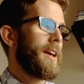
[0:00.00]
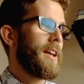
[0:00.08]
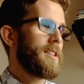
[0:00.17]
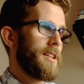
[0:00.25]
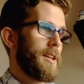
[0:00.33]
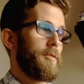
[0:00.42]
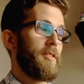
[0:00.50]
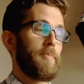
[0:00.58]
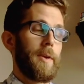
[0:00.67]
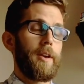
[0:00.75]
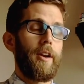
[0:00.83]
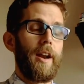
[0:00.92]
Actually, we've
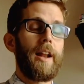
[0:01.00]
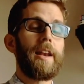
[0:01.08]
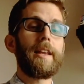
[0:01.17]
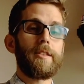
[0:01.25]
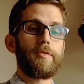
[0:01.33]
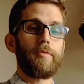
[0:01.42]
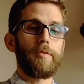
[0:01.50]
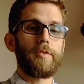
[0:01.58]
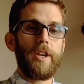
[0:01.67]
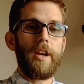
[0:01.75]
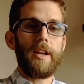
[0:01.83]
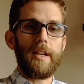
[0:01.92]
been on a literal
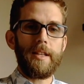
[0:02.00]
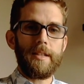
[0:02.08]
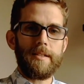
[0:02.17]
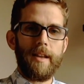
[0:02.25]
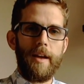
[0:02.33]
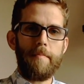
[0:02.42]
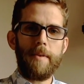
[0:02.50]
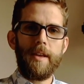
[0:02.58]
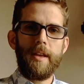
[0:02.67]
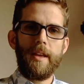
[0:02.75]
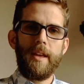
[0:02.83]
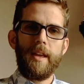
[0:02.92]
journey this time,
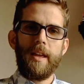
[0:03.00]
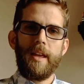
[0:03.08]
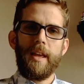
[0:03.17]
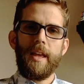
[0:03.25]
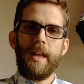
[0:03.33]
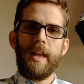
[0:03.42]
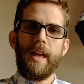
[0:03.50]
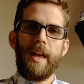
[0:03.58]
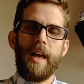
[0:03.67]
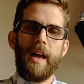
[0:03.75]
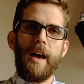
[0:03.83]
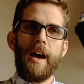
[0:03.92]

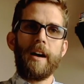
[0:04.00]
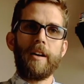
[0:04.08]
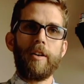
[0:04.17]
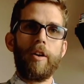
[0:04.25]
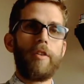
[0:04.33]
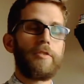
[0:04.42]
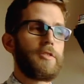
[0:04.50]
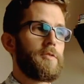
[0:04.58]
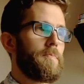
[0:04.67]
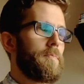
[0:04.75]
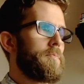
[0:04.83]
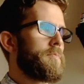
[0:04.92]
and
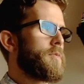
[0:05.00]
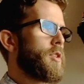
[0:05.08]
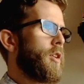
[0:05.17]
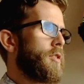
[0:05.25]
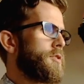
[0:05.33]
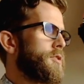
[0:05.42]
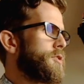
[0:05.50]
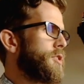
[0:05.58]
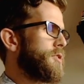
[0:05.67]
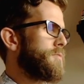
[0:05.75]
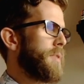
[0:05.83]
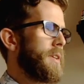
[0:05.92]
God's
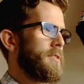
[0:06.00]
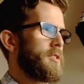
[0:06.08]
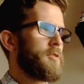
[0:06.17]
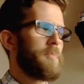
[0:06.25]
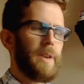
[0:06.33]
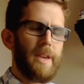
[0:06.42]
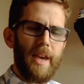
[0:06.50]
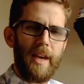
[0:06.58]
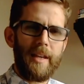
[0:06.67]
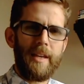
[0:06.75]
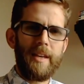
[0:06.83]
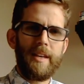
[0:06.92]
just been
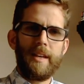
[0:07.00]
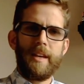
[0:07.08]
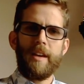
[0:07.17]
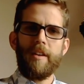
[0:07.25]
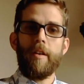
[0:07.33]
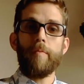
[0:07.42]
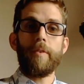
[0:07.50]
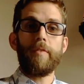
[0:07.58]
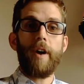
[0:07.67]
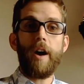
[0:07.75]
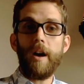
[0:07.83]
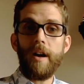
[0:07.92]
speaking, and we've
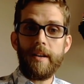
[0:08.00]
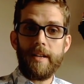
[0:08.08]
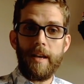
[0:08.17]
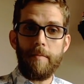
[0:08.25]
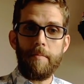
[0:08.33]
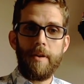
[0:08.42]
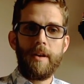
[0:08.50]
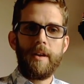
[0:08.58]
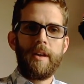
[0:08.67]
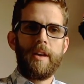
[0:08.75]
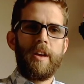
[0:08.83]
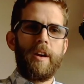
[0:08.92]
heard him,
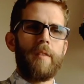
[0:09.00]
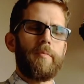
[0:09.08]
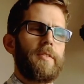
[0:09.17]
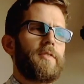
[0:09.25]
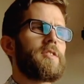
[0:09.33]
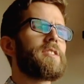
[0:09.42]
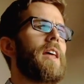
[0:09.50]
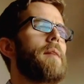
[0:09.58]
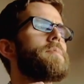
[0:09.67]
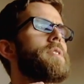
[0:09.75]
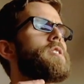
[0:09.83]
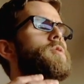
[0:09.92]
and we've
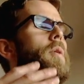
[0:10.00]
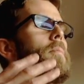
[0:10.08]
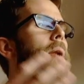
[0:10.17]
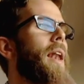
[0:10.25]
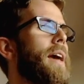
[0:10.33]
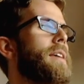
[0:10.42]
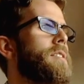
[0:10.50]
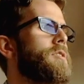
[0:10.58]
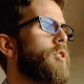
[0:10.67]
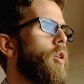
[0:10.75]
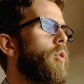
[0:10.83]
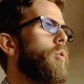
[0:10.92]
stepped into a place
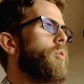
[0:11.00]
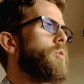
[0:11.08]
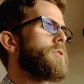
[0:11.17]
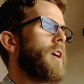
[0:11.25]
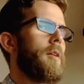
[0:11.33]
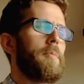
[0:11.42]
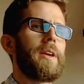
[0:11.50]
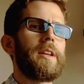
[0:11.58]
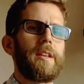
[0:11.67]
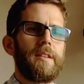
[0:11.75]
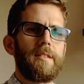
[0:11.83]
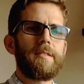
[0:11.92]
called
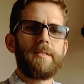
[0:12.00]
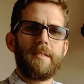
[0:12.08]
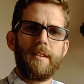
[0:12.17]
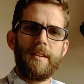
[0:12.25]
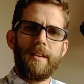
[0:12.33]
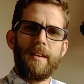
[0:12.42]
obedience.